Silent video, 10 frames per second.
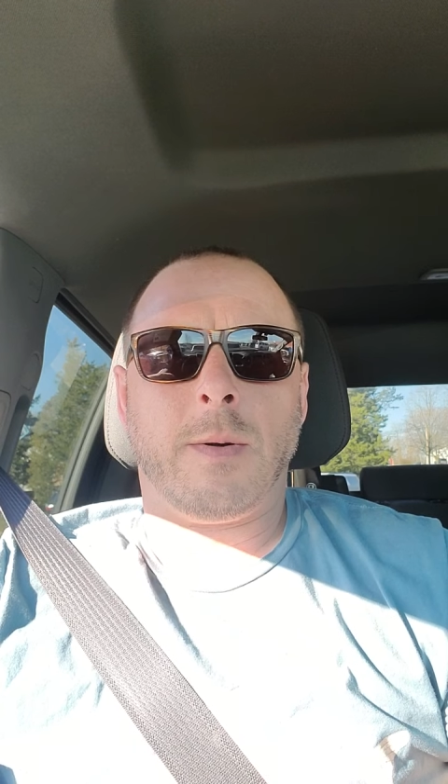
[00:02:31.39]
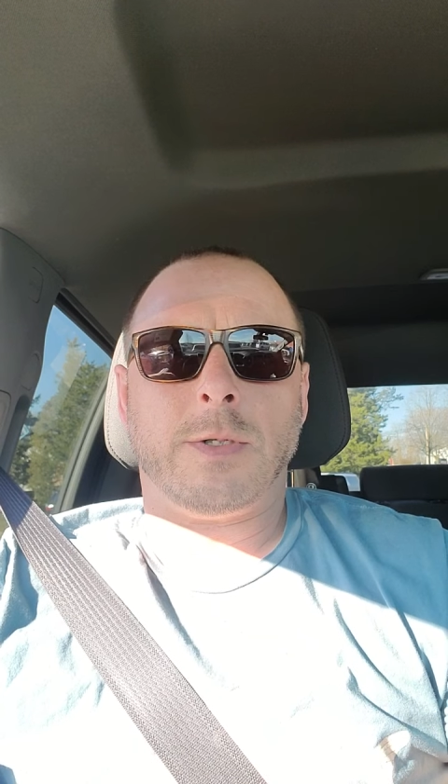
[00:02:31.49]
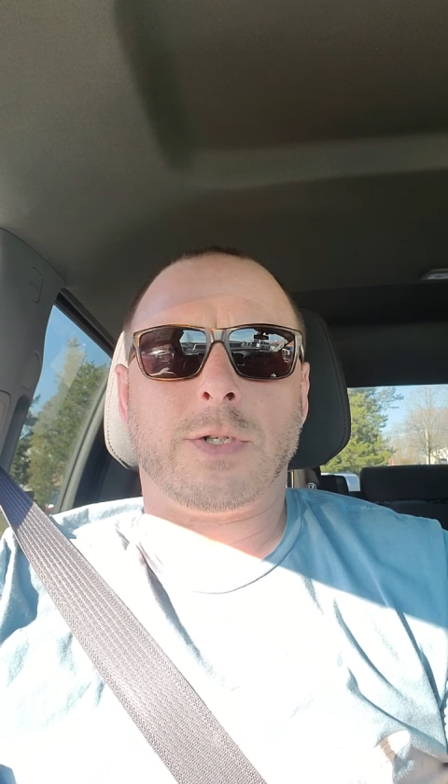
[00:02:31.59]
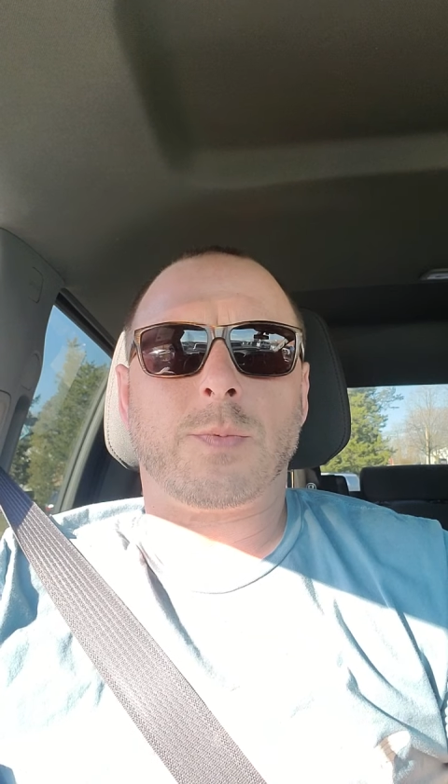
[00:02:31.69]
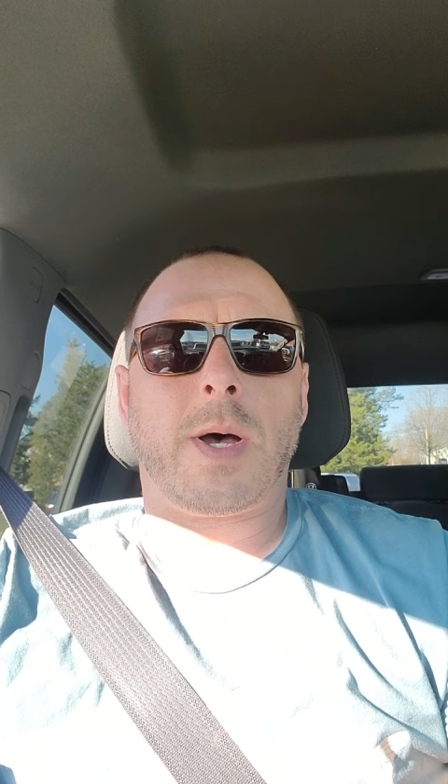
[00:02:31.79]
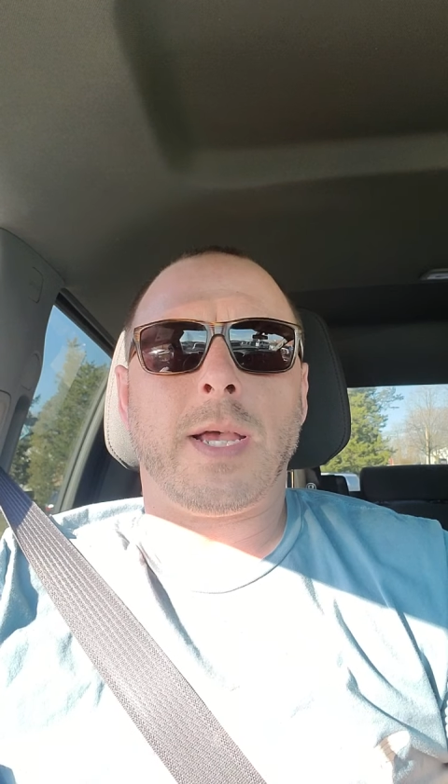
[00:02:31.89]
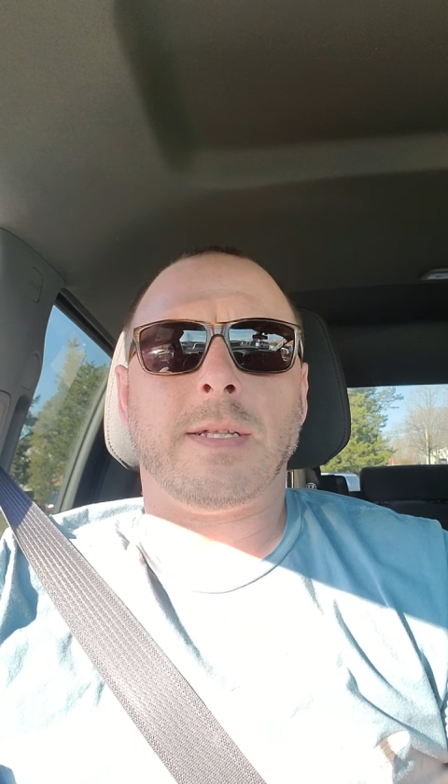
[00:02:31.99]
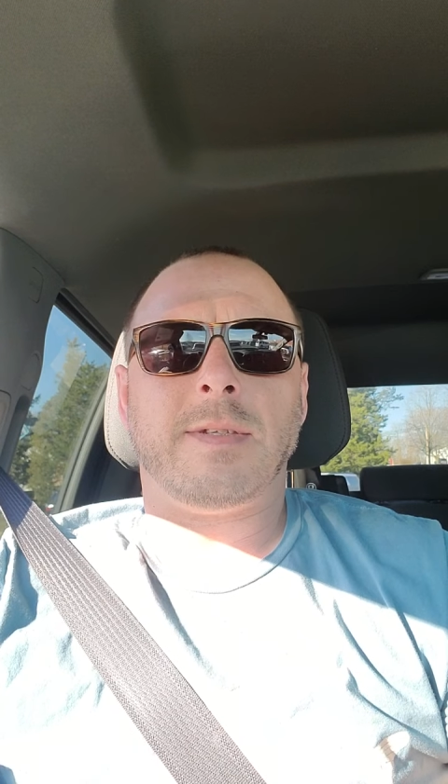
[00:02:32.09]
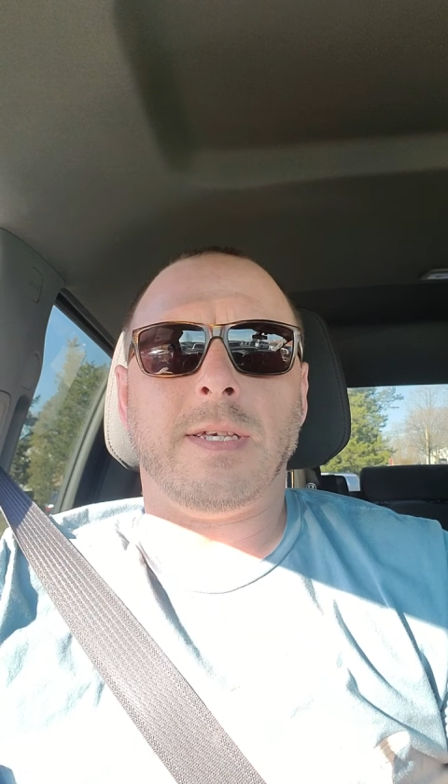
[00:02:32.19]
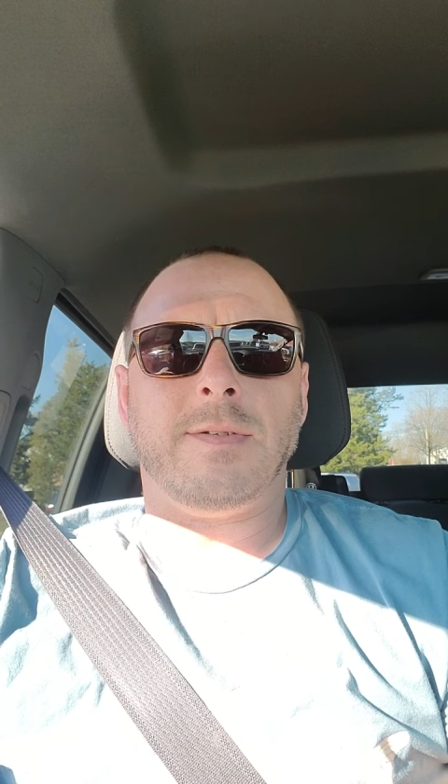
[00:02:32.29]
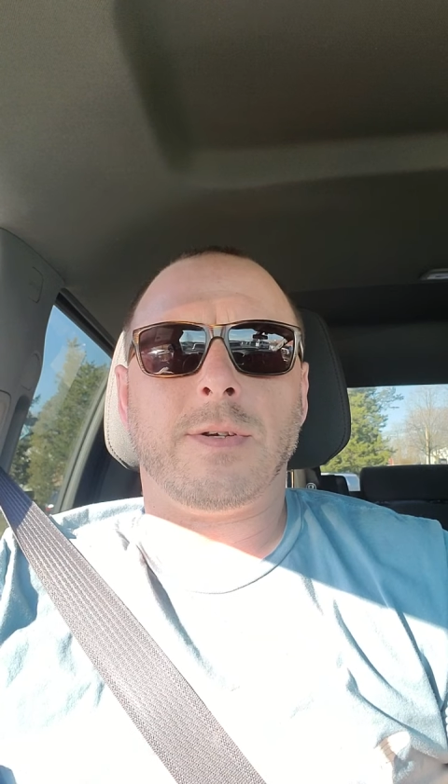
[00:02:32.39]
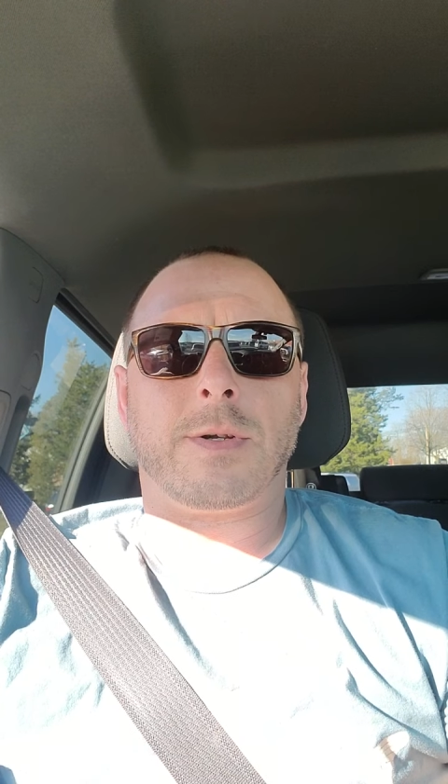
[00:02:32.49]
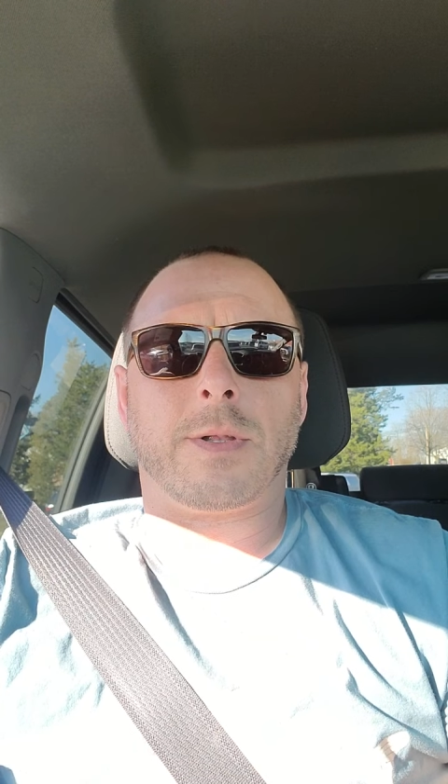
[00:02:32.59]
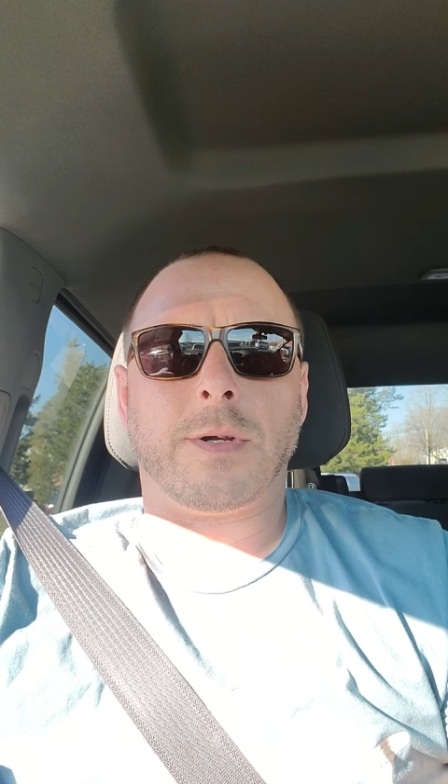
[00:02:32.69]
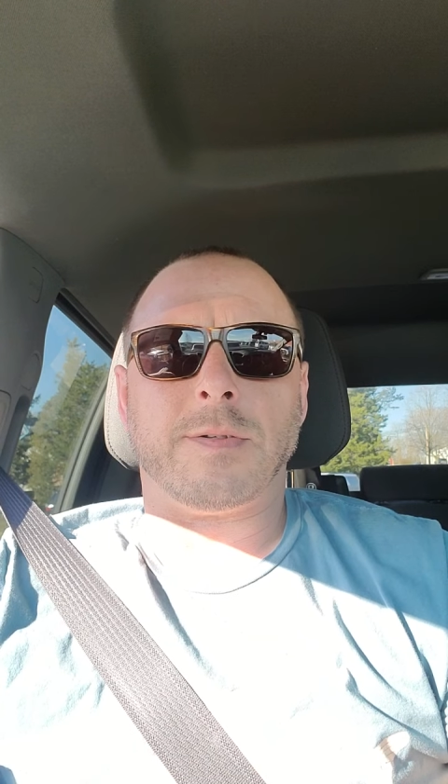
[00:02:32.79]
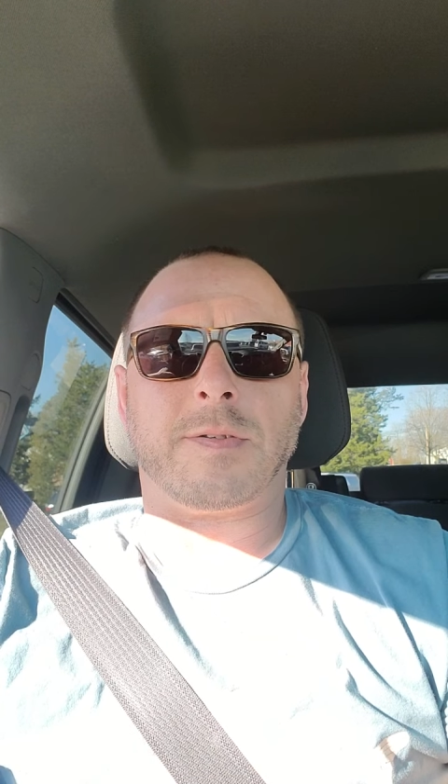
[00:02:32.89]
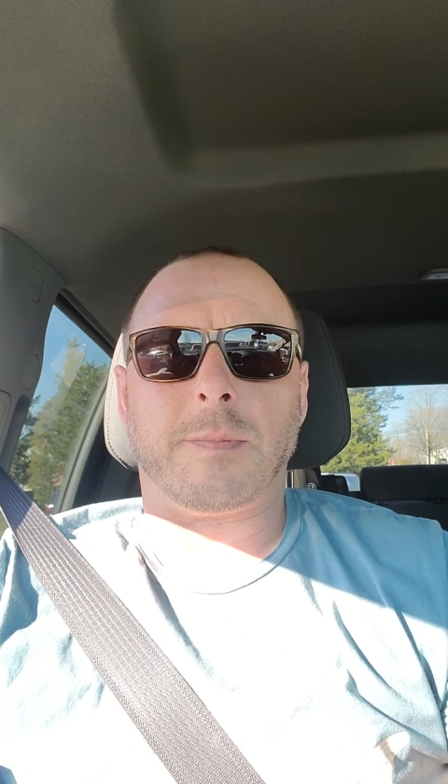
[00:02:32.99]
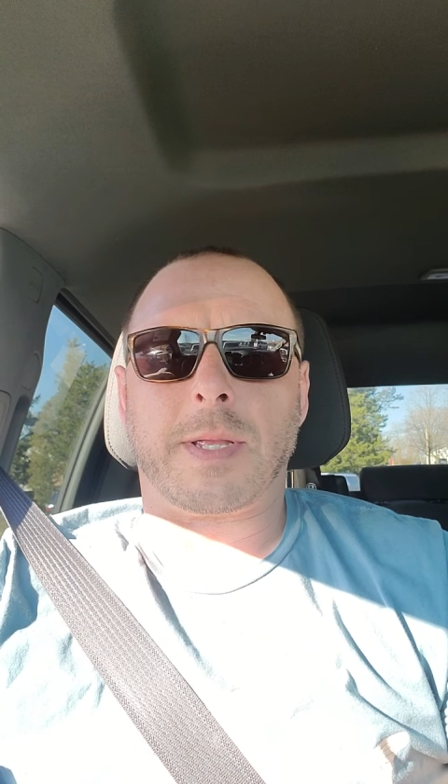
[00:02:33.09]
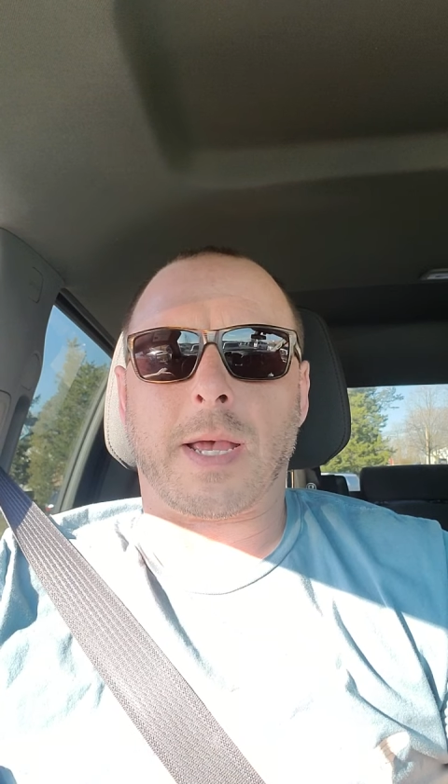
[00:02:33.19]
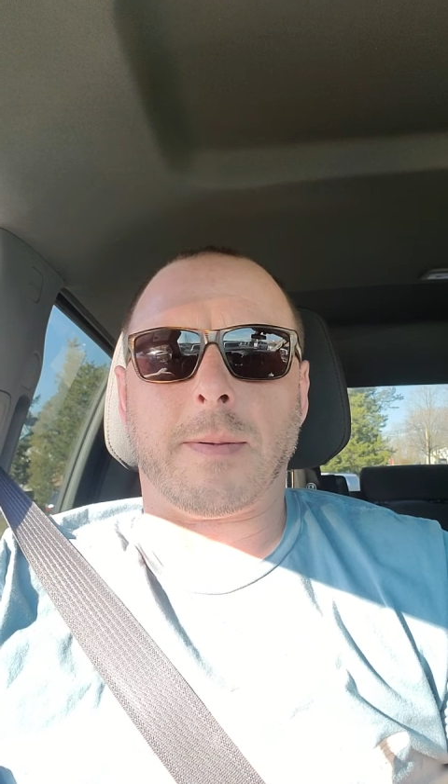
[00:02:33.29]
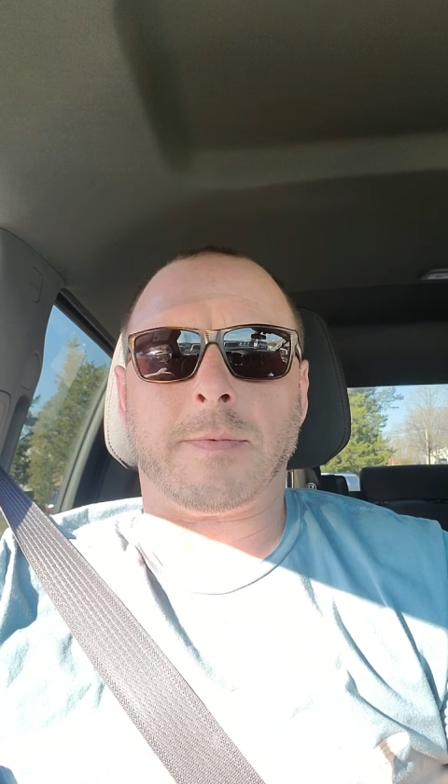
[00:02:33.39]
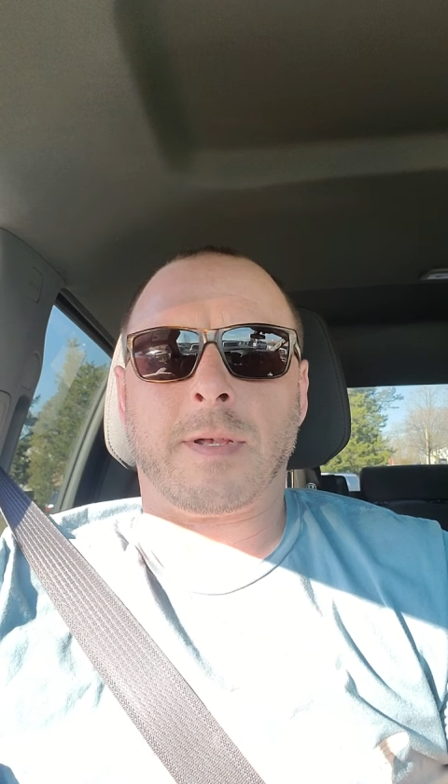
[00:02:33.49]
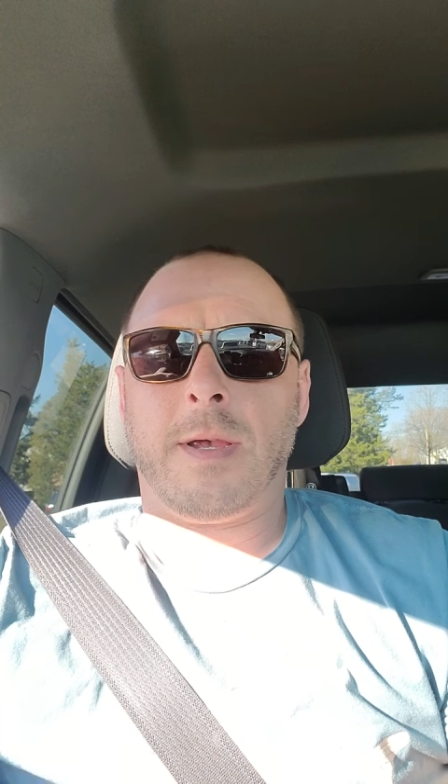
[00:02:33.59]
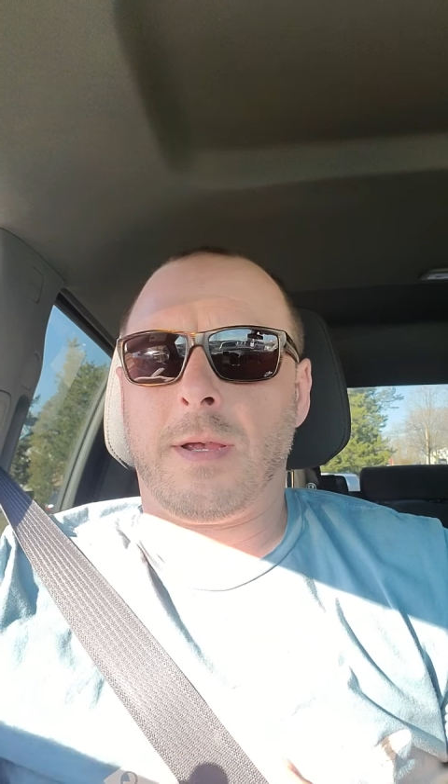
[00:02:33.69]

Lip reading: Which is why it's easier to learn sometimes.